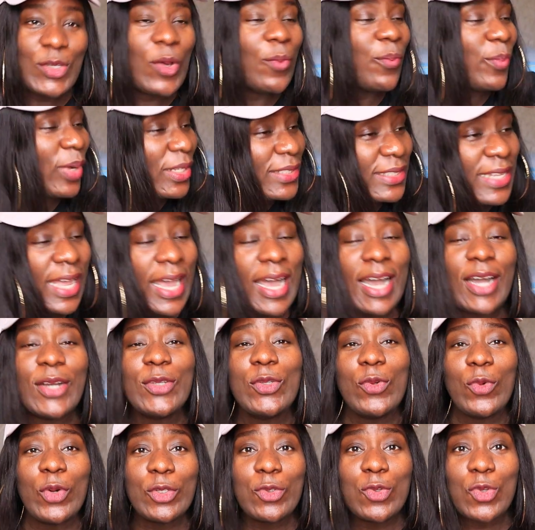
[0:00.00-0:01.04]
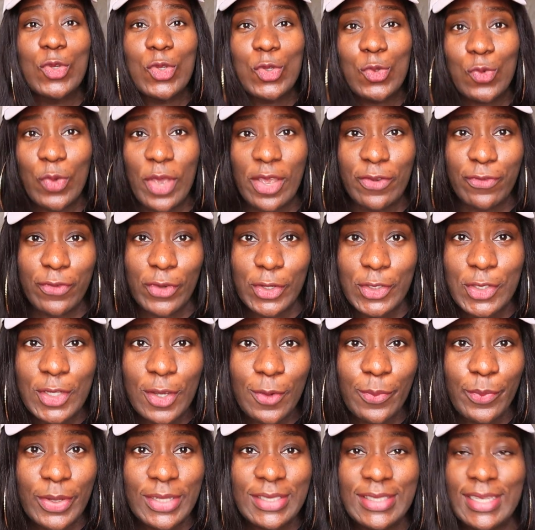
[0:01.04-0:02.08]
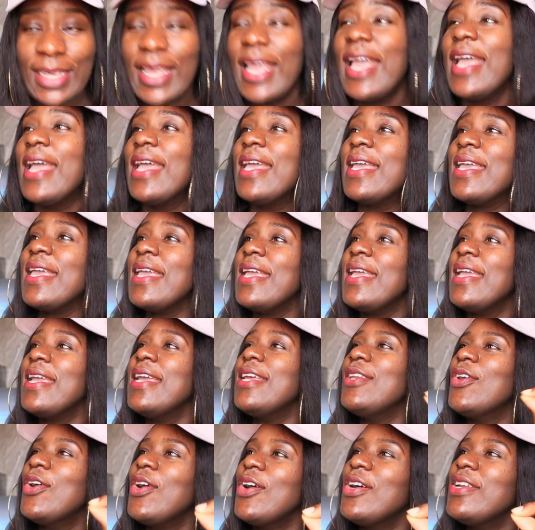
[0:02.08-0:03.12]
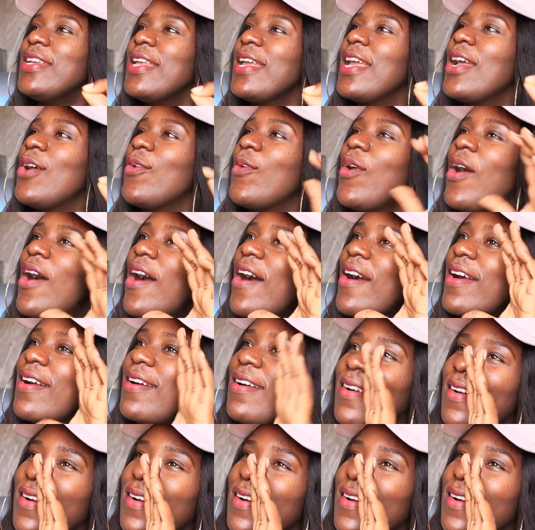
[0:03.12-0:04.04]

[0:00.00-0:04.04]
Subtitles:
no matter how you want to swear for somebody, it know they work.